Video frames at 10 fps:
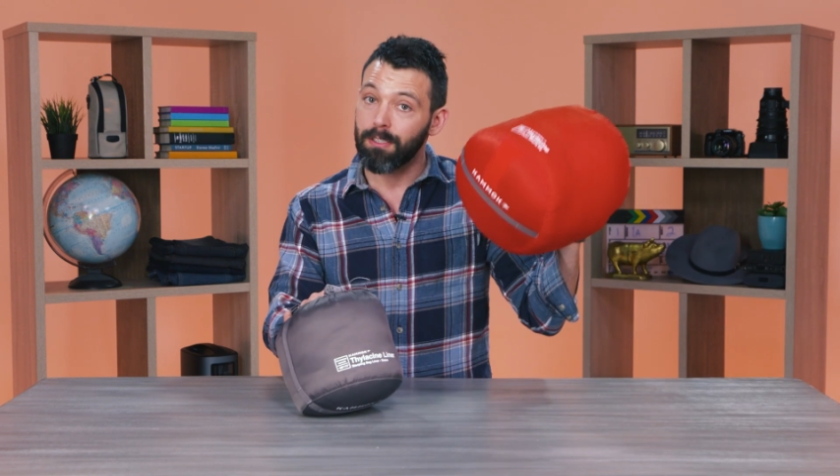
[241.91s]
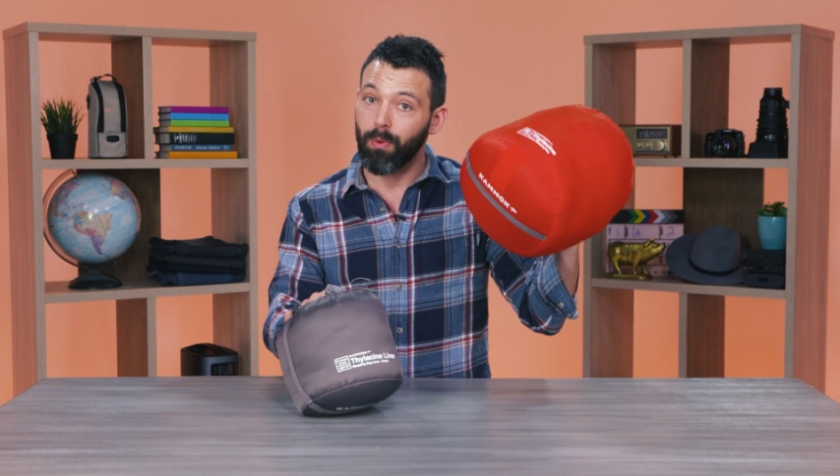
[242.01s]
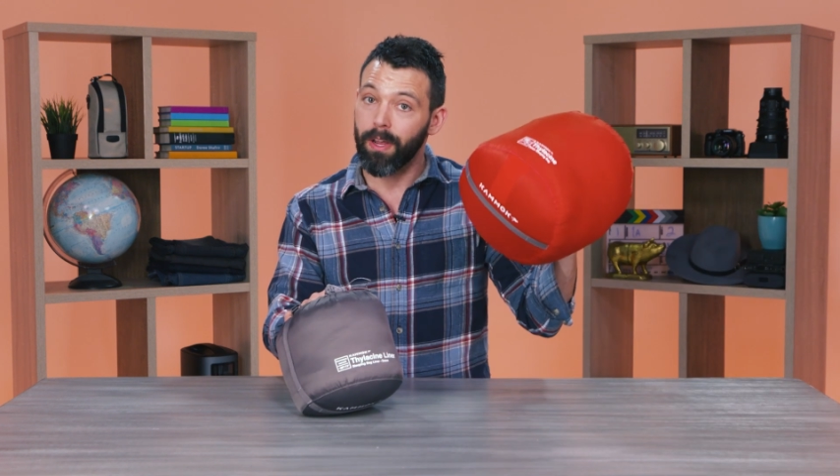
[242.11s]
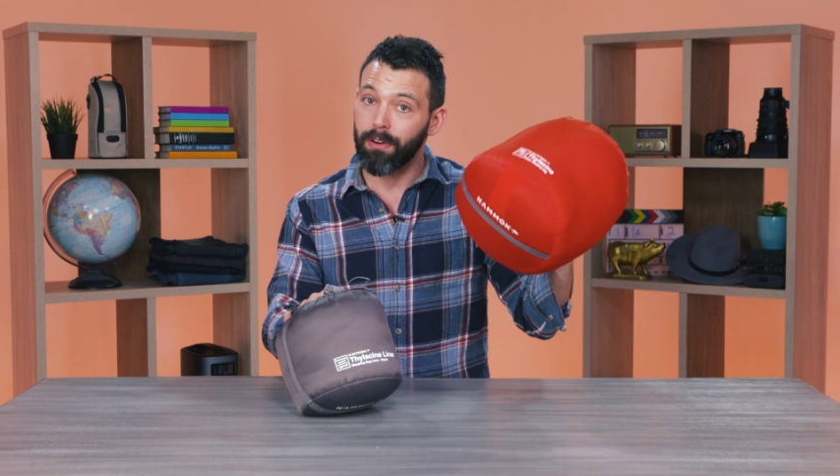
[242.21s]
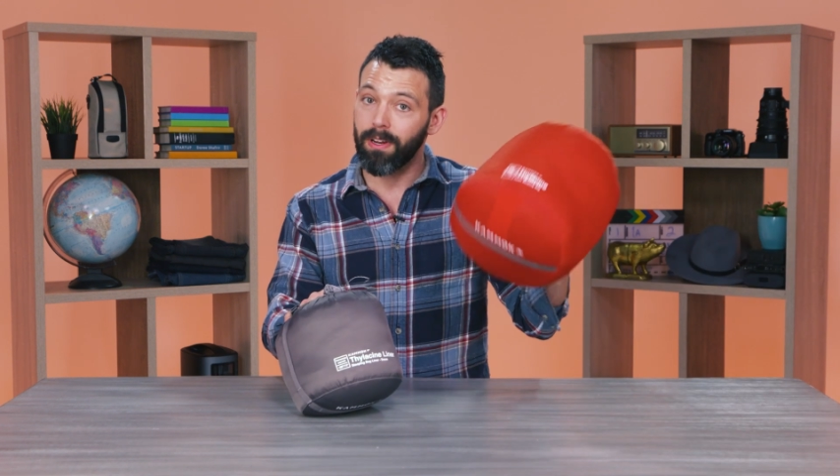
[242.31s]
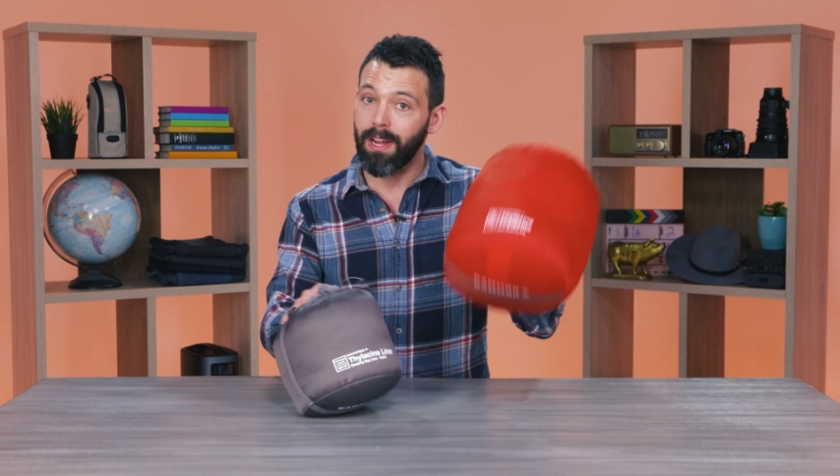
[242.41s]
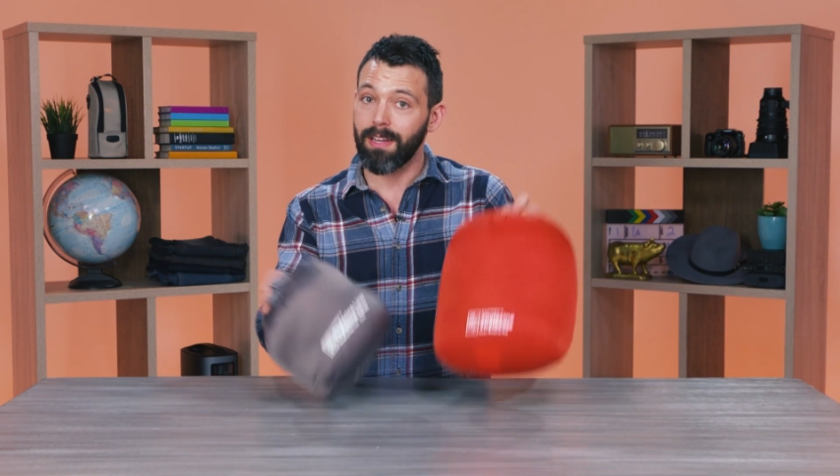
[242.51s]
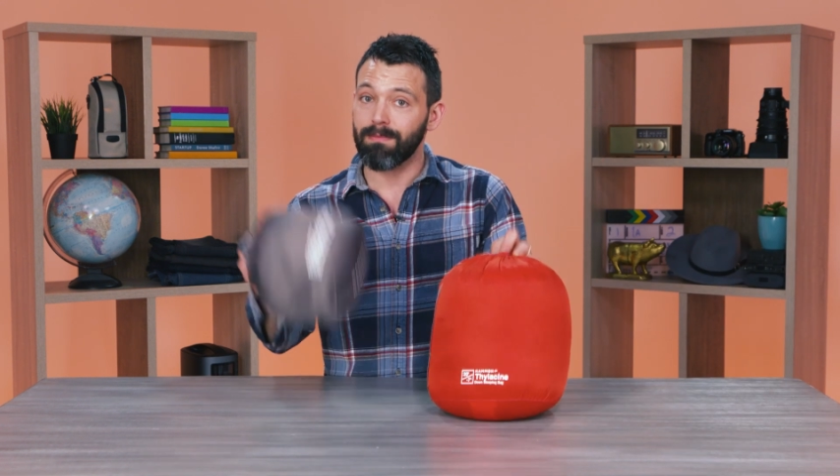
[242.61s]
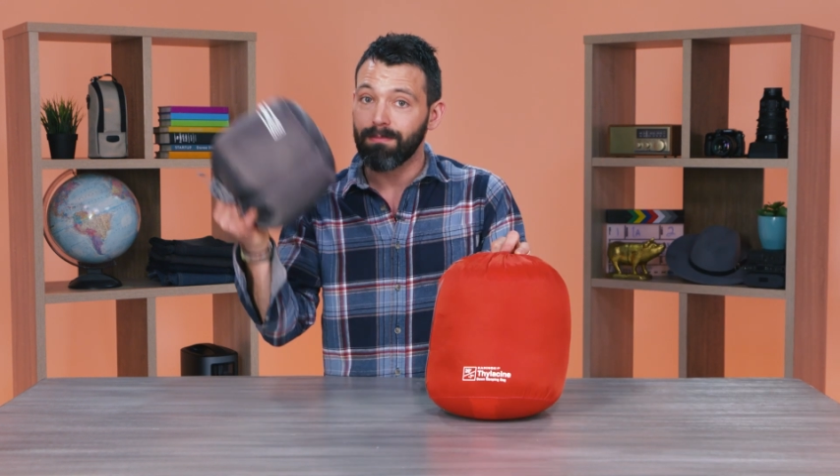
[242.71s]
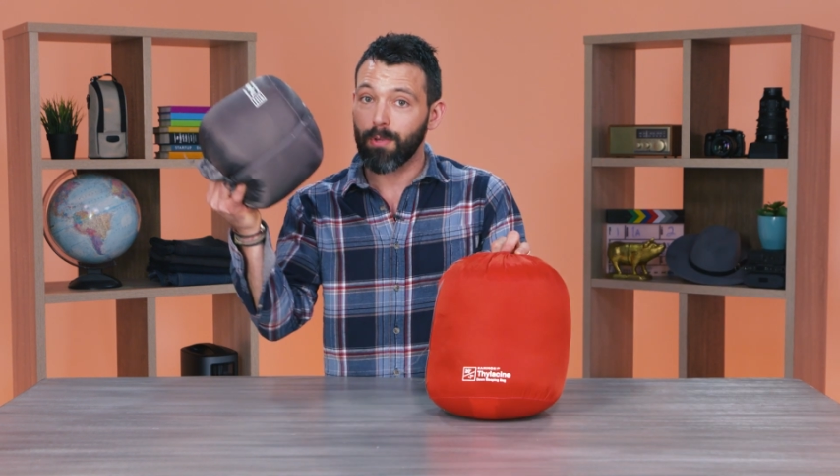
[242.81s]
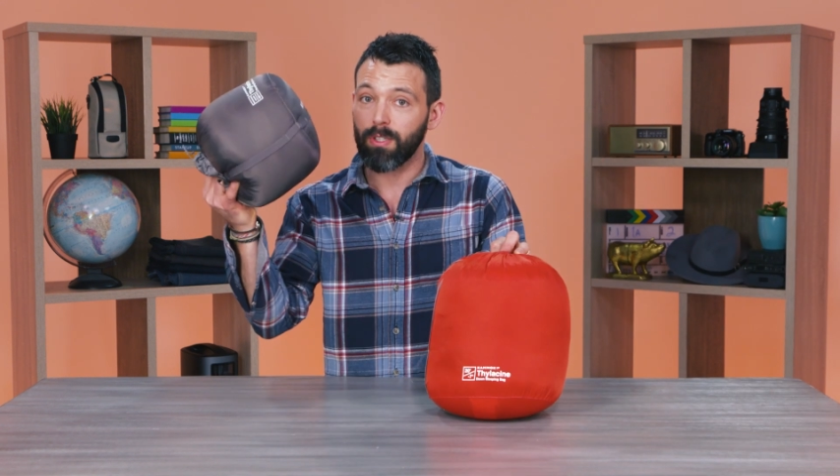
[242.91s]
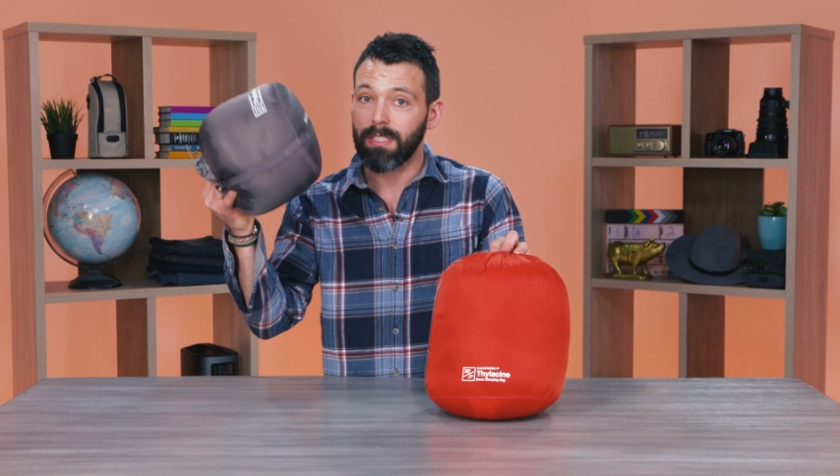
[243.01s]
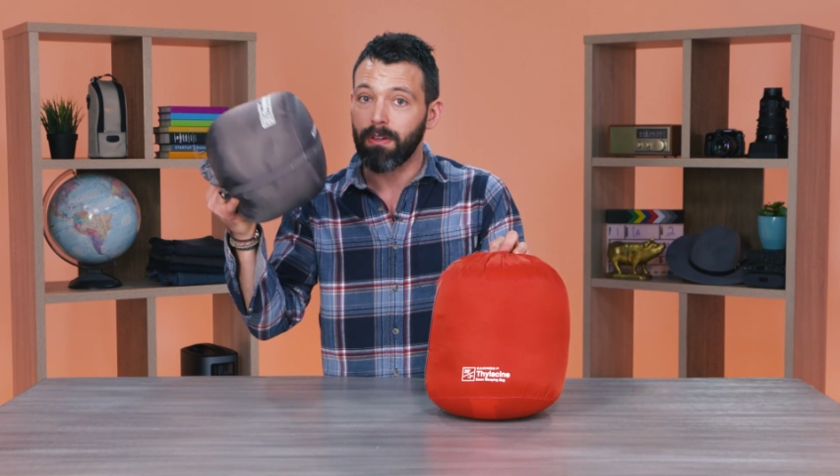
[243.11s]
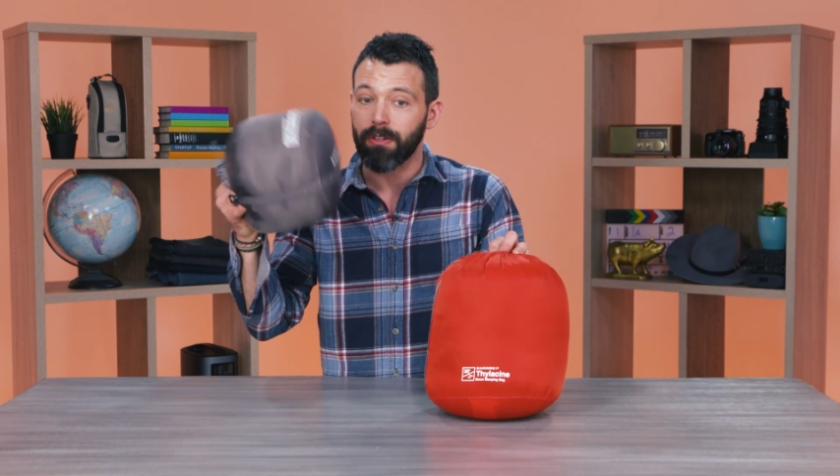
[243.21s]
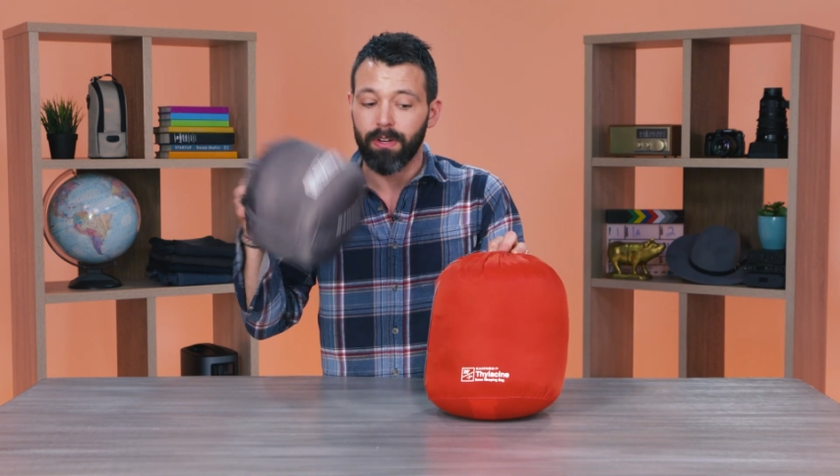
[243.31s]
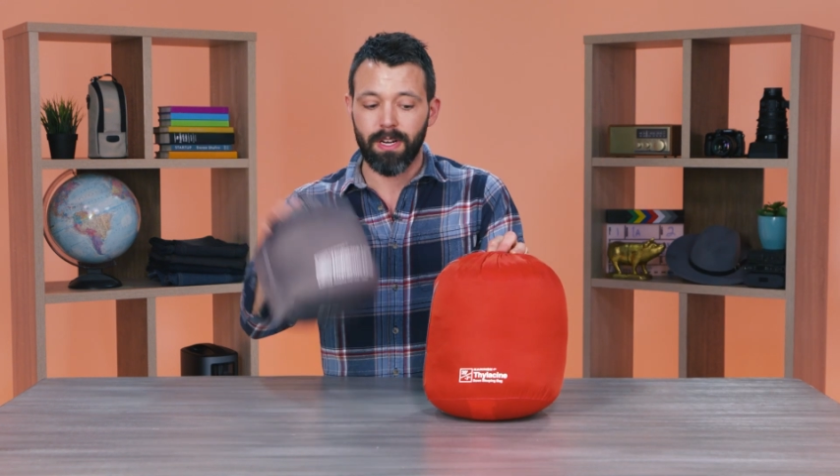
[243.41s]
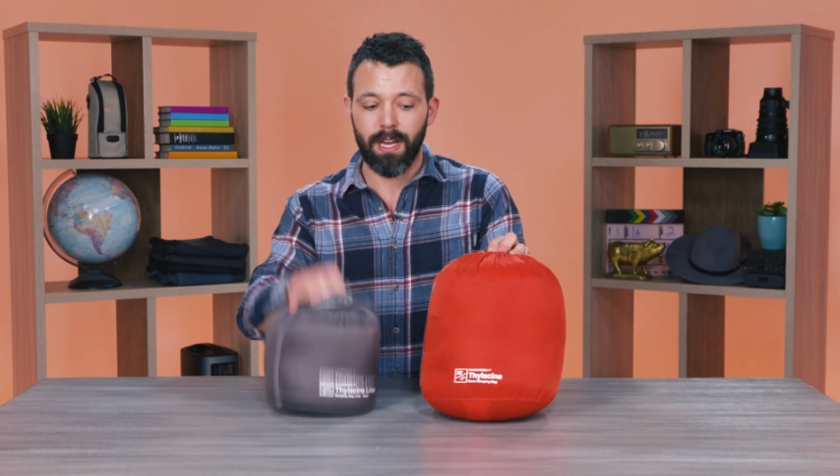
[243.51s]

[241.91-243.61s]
20 degree night or zero degree